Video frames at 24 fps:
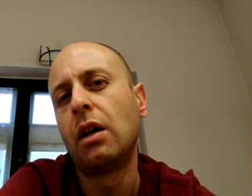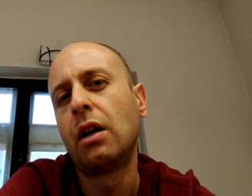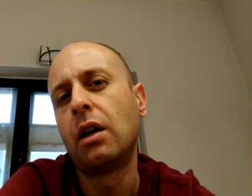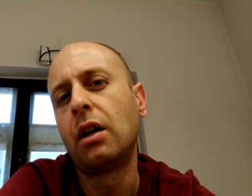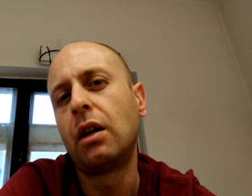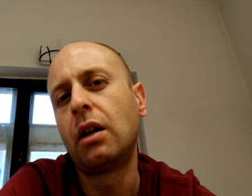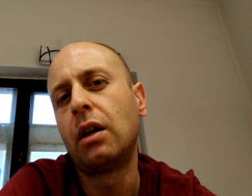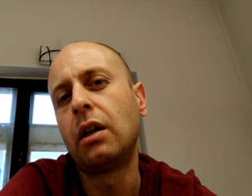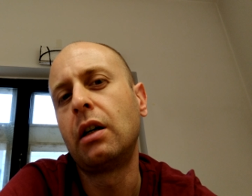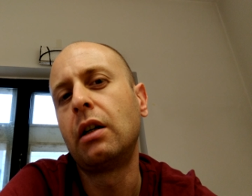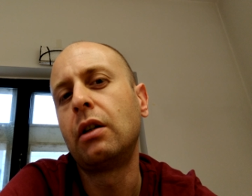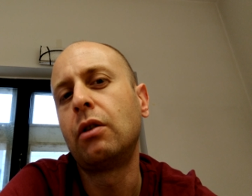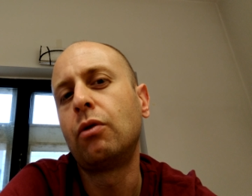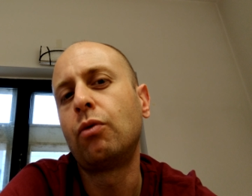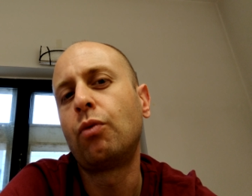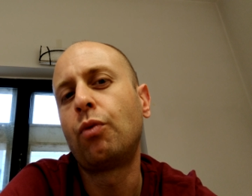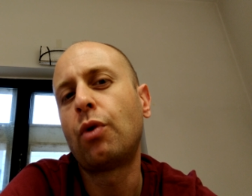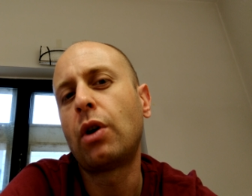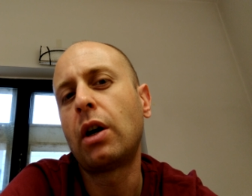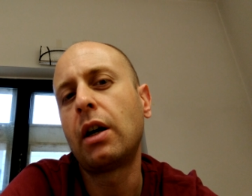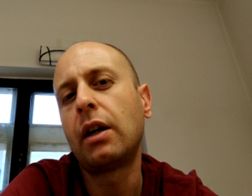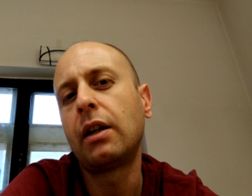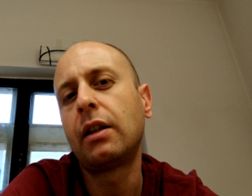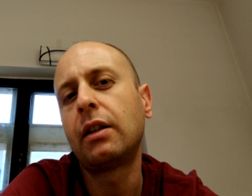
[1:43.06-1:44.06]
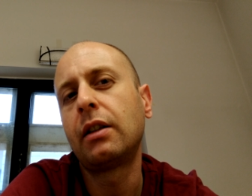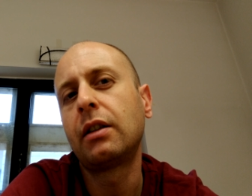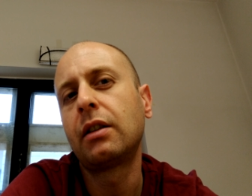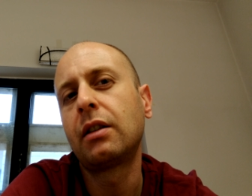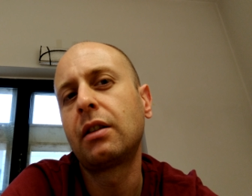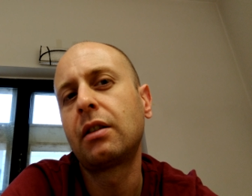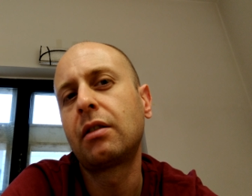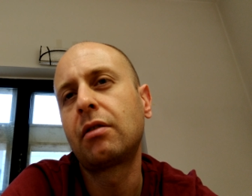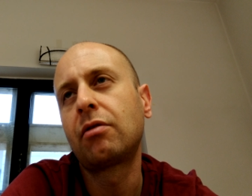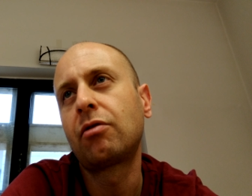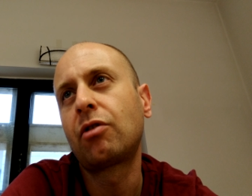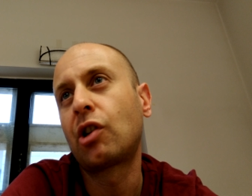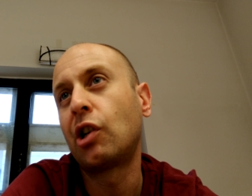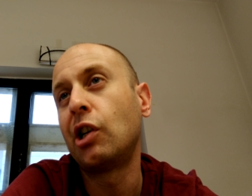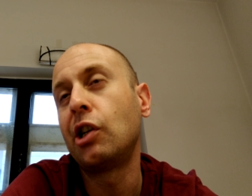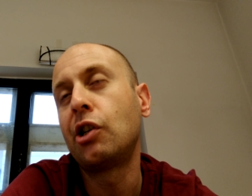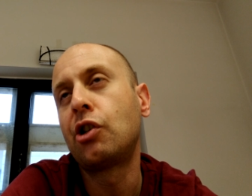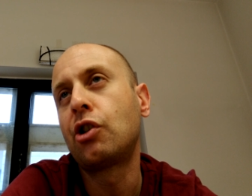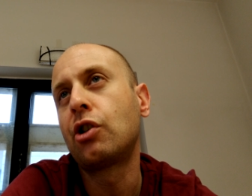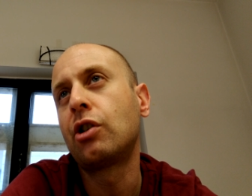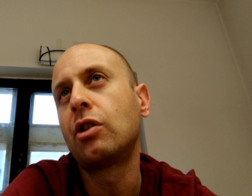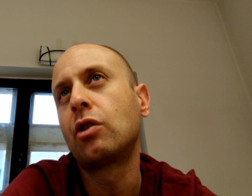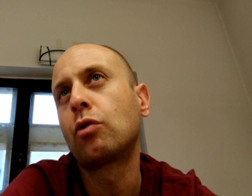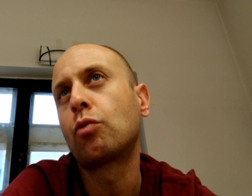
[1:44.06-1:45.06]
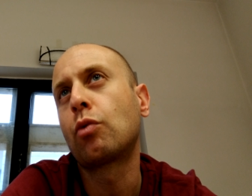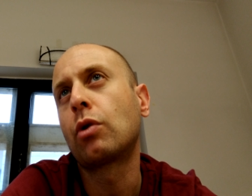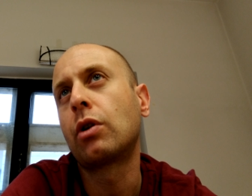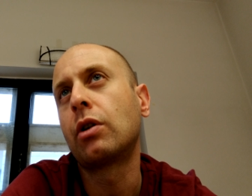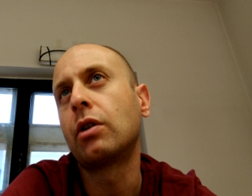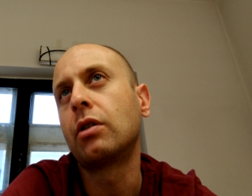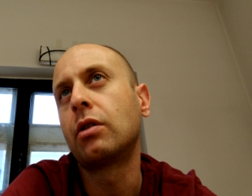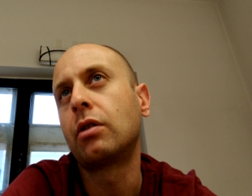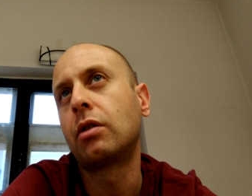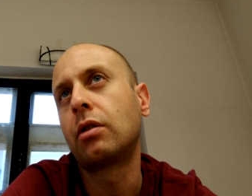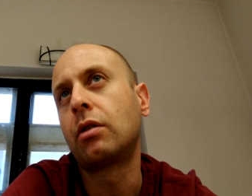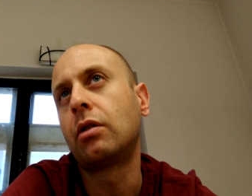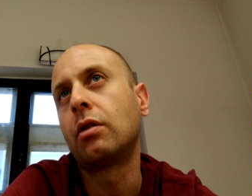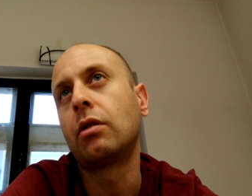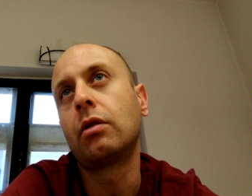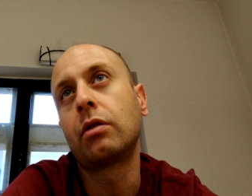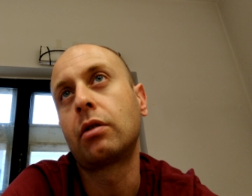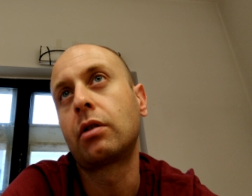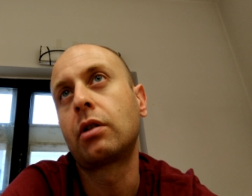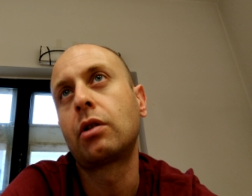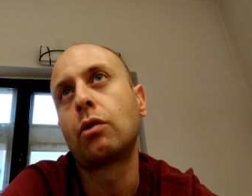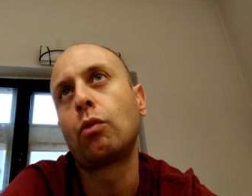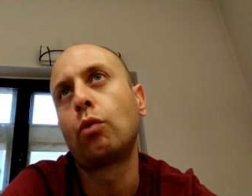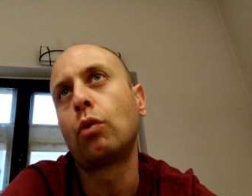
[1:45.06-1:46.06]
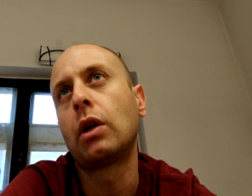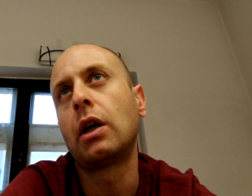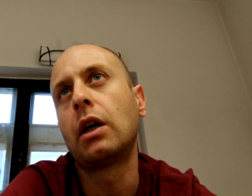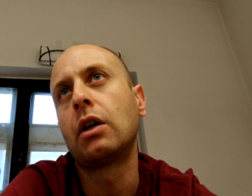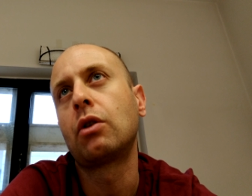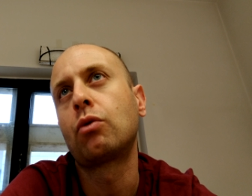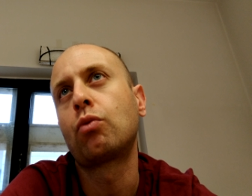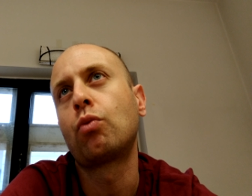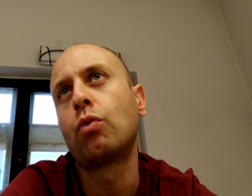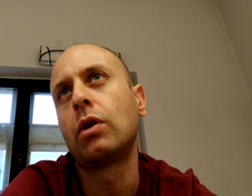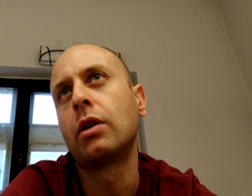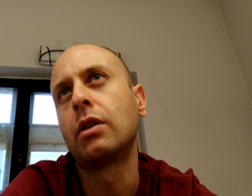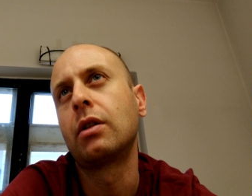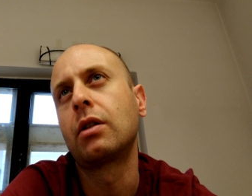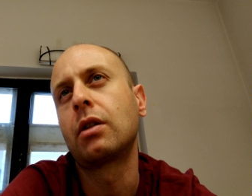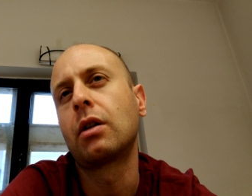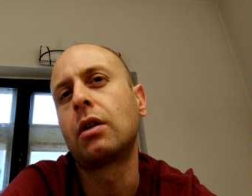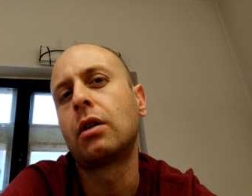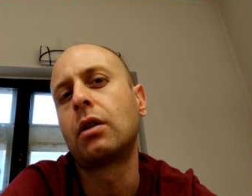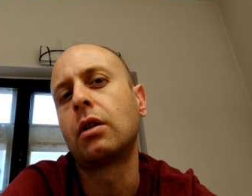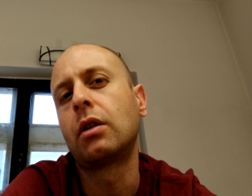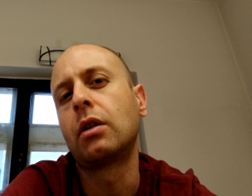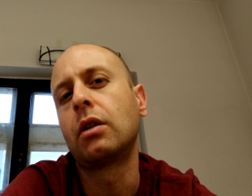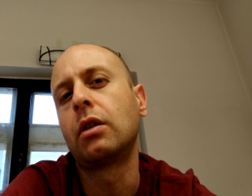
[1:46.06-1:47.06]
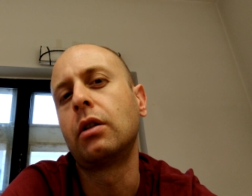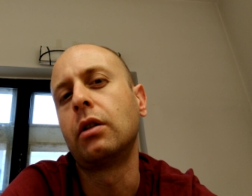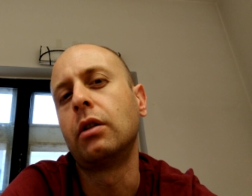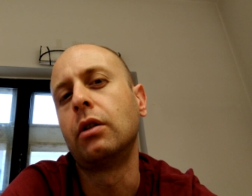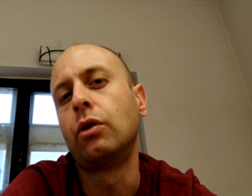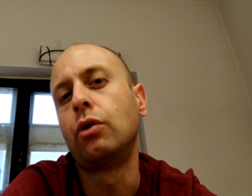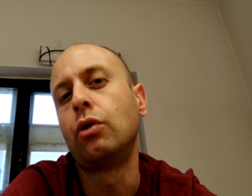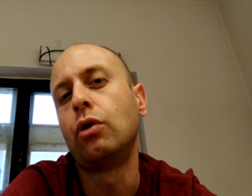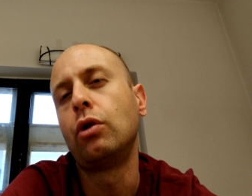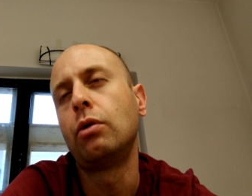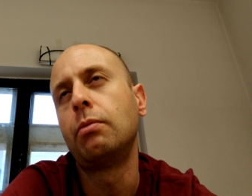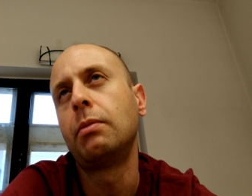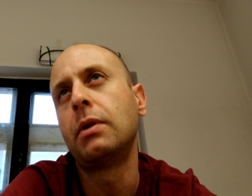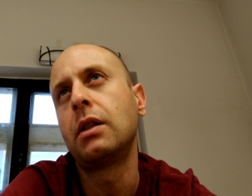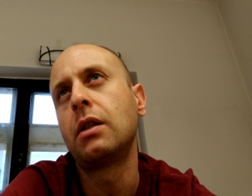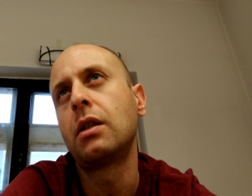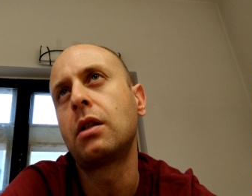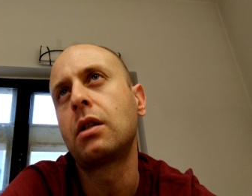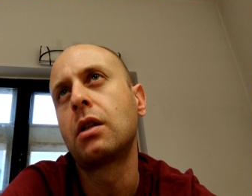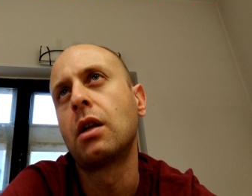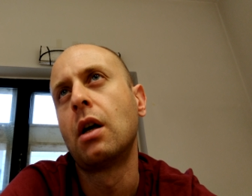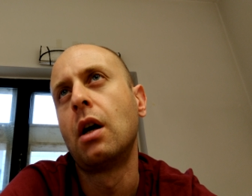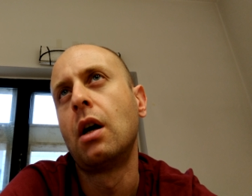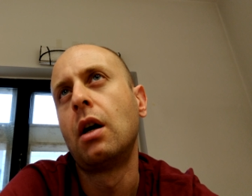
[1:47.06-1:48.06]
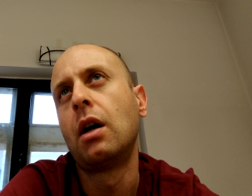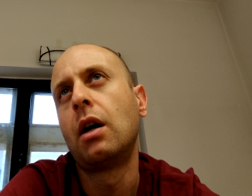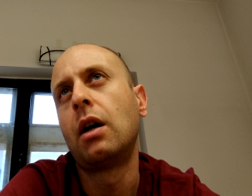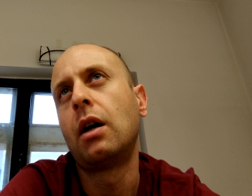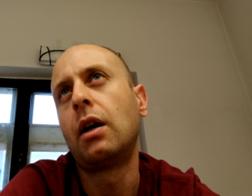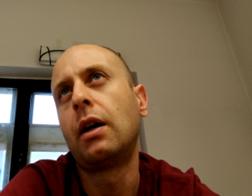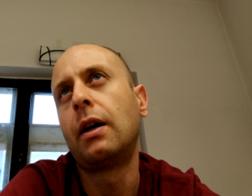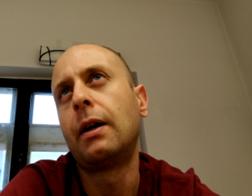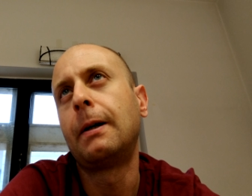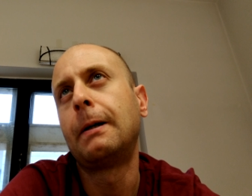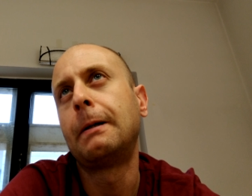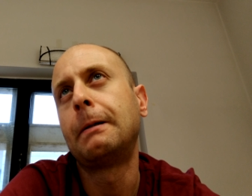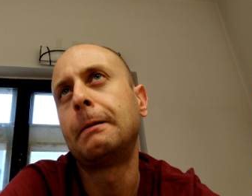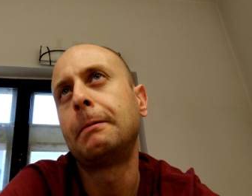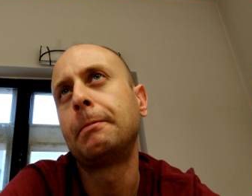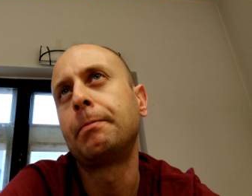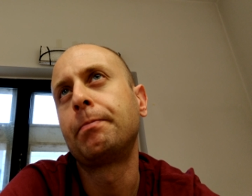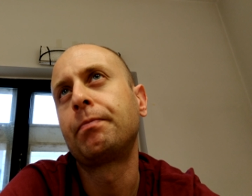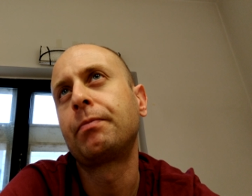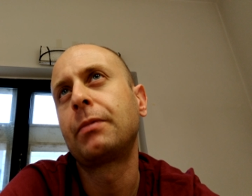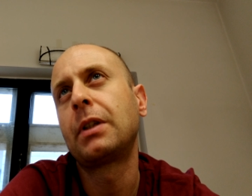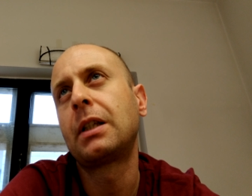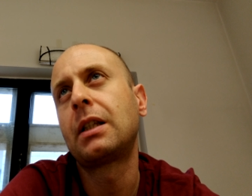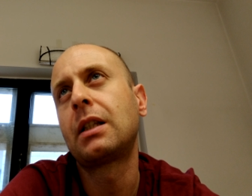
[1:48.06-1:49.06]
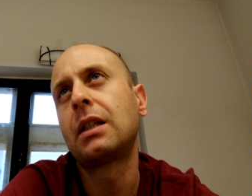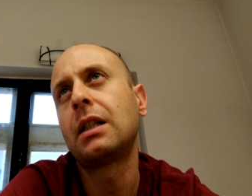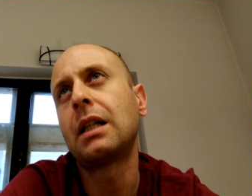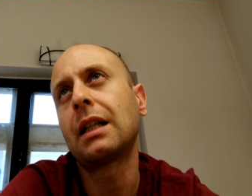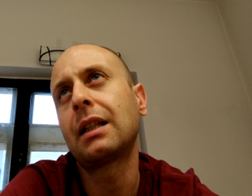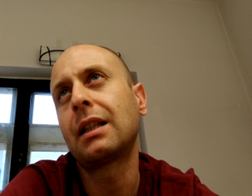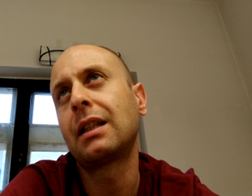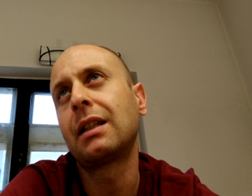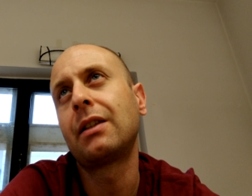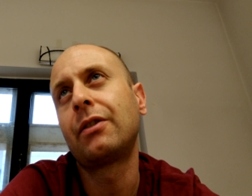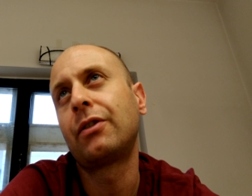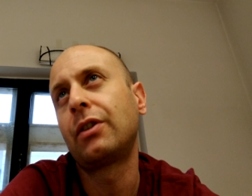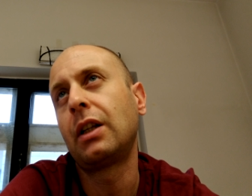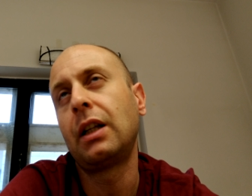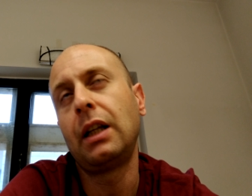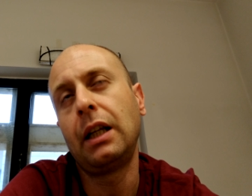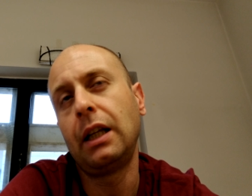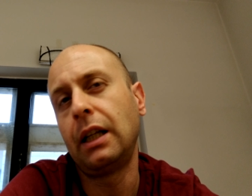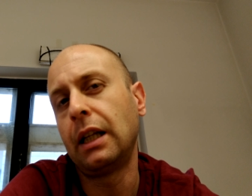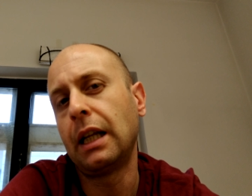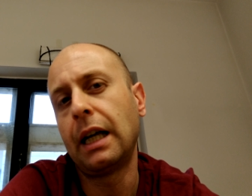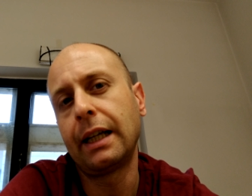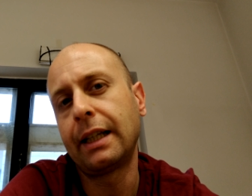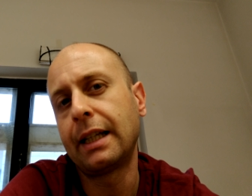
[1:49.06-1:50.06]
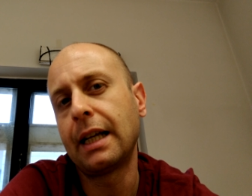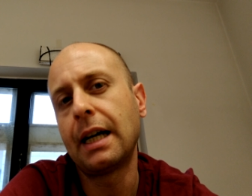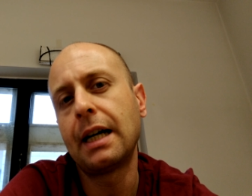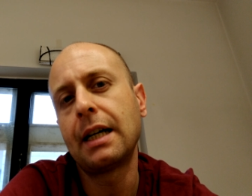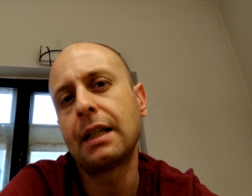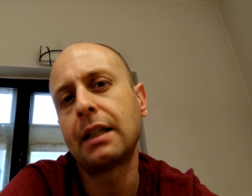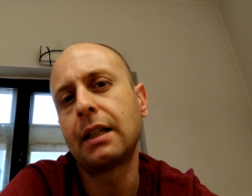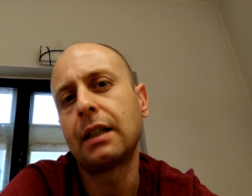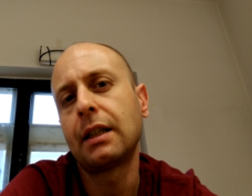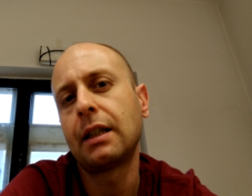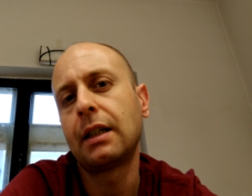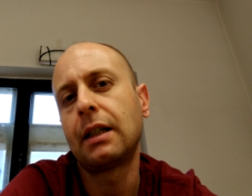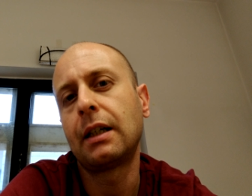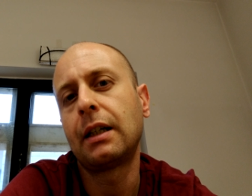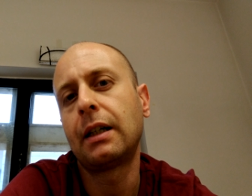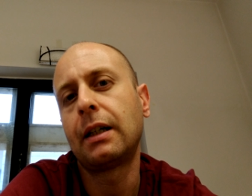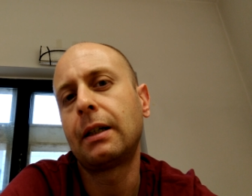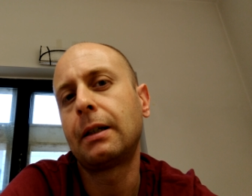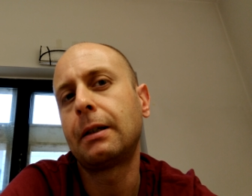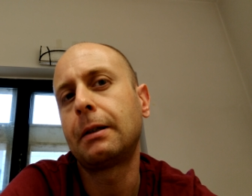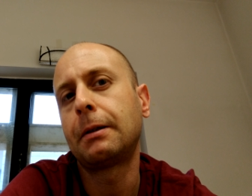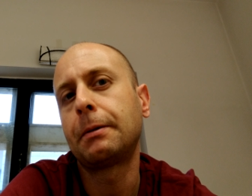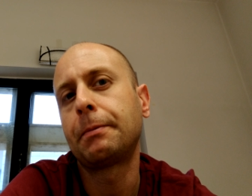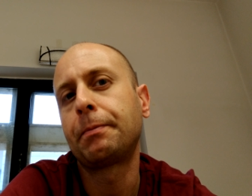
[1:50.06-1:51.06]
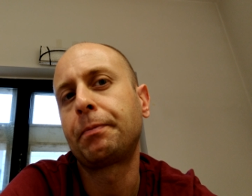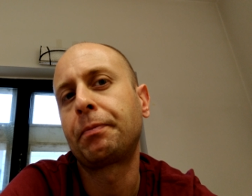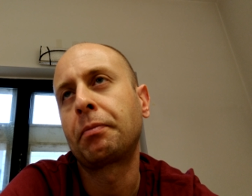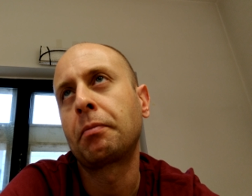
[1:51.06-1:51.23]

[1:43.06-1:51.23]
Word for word: and wild creatures, whereas the civilized ones are the humans. Um, it's not really like that. Uh,